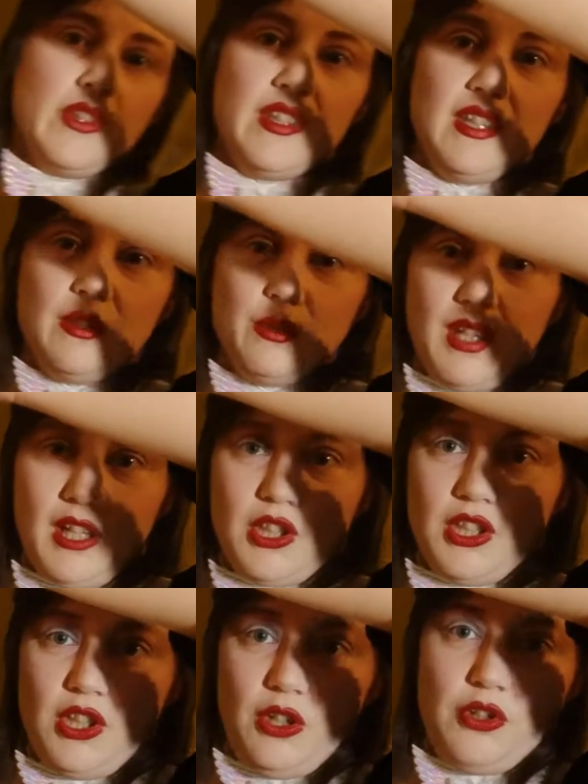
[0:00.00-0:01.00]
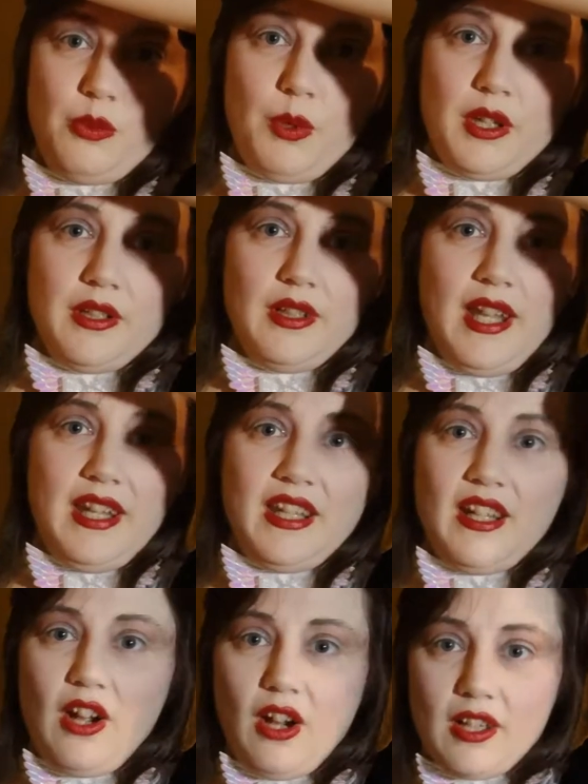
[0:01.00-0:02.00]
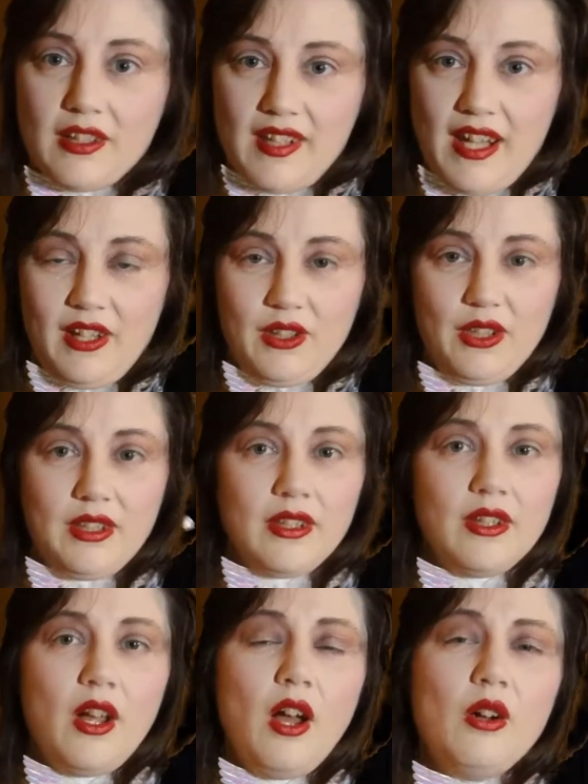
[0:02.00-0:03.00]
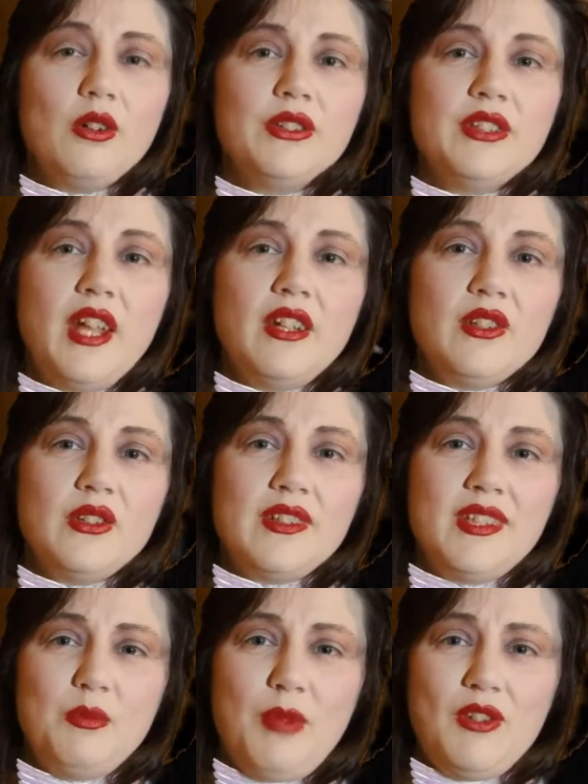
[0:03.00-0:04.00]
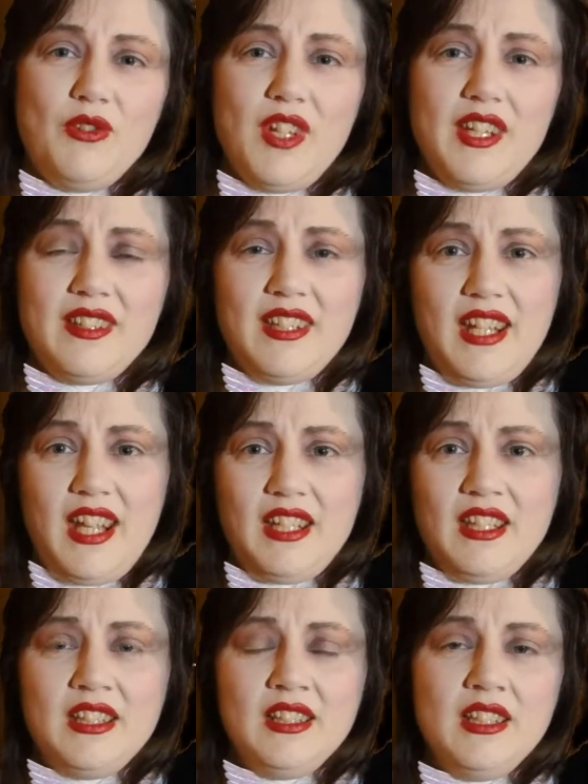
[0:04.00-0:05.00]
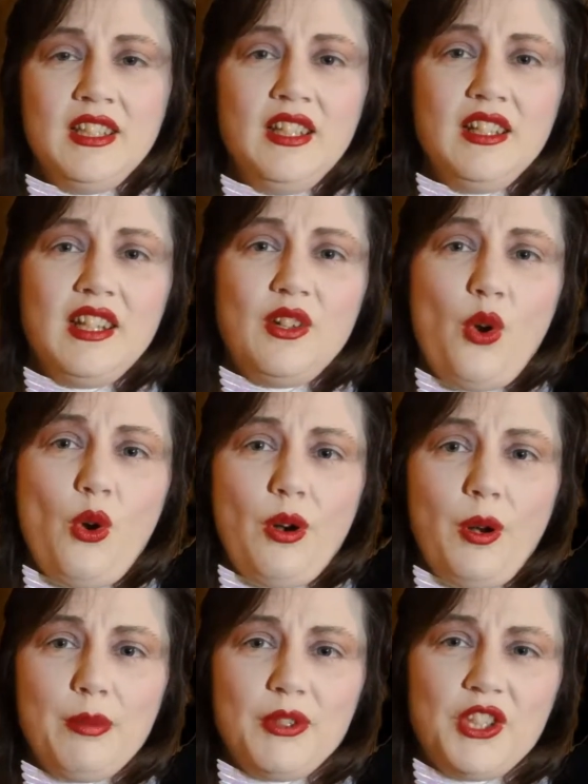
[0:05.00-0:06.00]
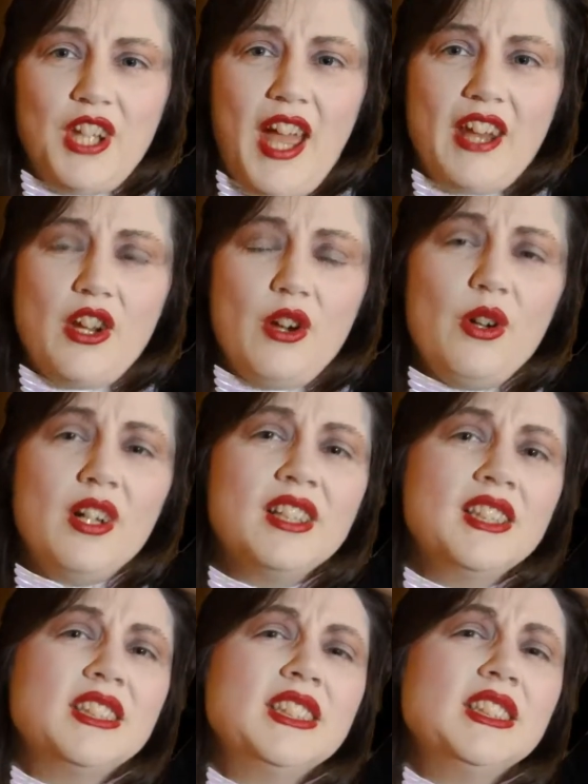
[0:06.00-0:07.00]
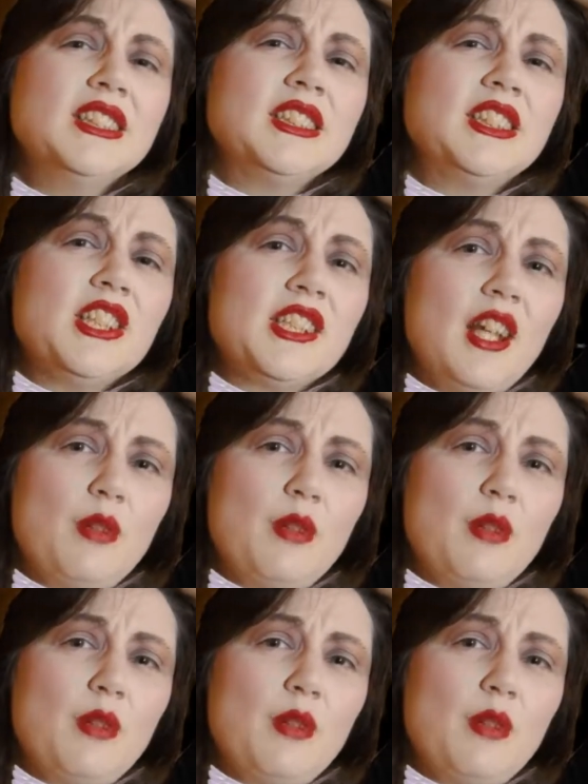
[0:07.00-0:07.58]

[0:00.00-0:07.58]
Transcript: So this one actually shows you where to lay the cards out. Oh, now you can see my face again. That horrible shadow! Just